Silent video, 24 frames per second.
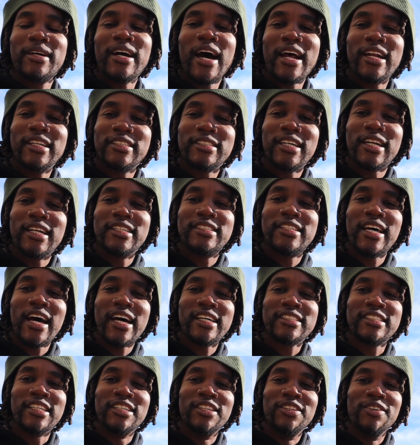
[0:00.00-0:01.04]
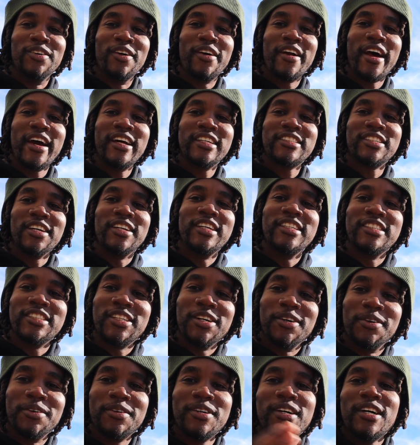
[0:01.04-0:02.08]
Got a ton of tasks to do, all right? So let's
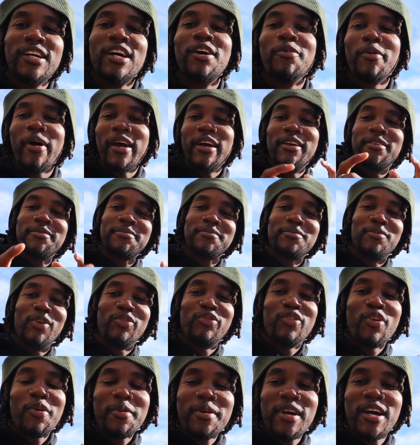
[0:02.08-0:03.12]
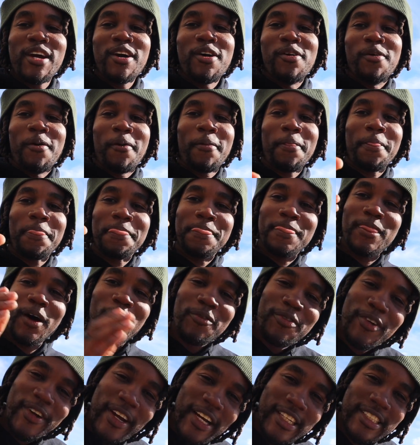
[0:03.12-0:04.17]
go. Wait, before we go,
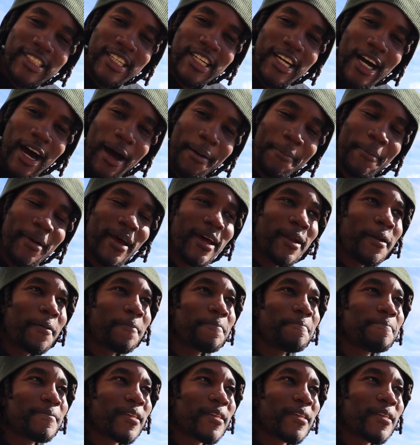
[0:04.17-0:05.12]
don't forget to comment,